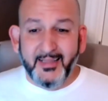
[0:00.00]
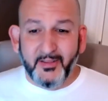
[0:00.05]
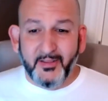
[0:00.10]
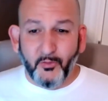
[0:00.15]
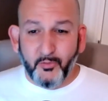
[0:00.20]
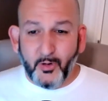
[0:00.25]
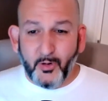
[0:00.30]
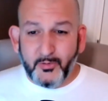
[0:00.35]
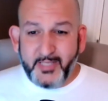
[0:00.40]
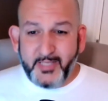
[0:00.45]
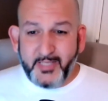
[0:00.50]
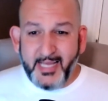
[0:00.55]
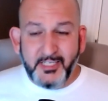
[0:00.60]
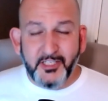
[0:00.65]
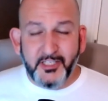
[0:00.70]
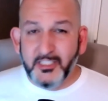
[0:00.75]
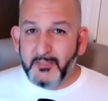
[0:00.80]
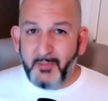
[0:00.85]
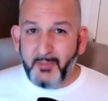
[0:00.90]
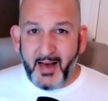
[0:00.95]
The
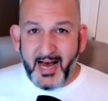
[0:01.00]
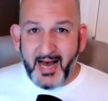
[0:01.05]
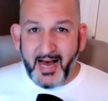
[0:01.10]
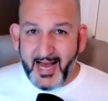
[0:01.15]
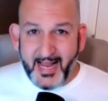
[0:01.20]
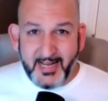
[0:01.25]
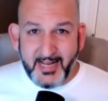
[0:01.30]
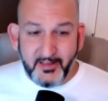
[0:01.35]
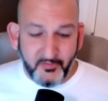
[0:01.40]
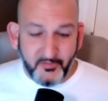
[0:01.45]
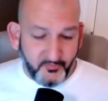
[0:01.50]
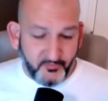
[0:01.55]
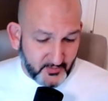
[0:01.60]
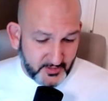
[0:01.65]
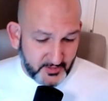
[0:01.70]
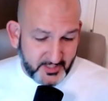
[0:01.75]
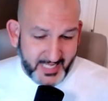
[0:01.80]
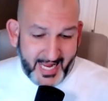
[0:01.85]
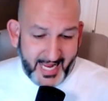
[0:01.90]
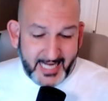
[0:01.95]
rotations behind the first